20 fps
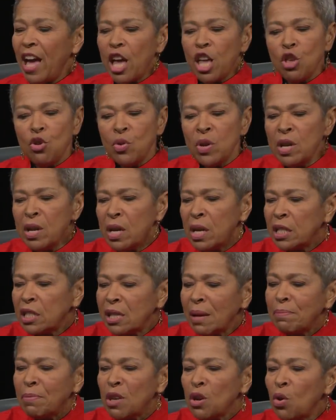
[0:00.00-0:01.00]
You can eat
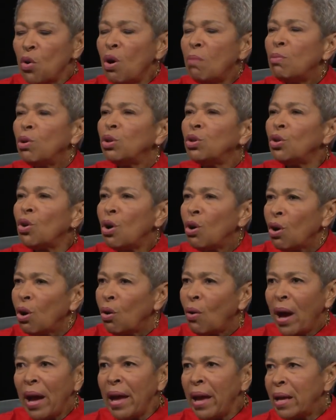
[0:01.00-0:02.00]
something called
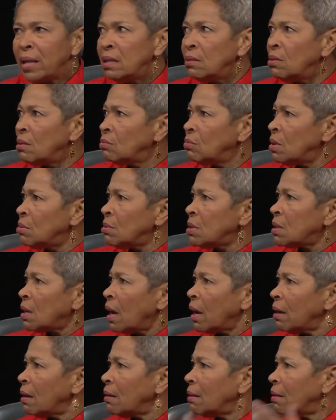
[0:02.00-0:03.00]
Mondongo. I had, where was
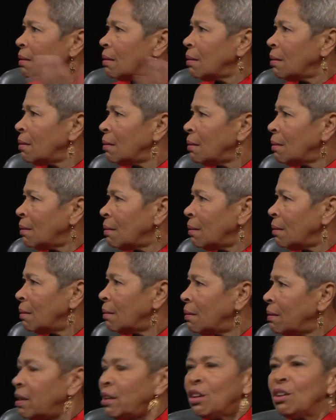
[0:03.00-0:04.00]
I? Uh,
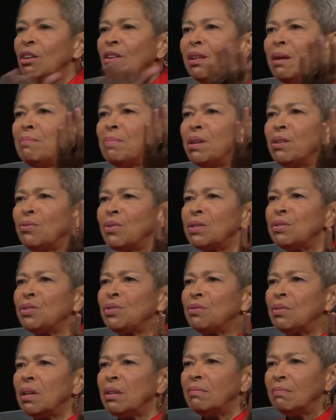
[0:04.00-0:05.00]
in a Colombian
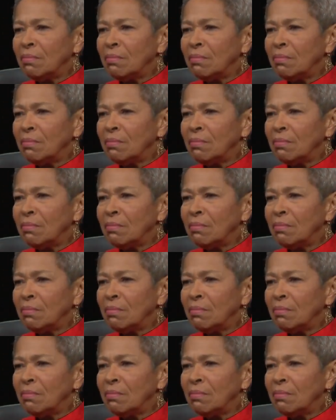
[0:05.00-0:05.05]
restaurant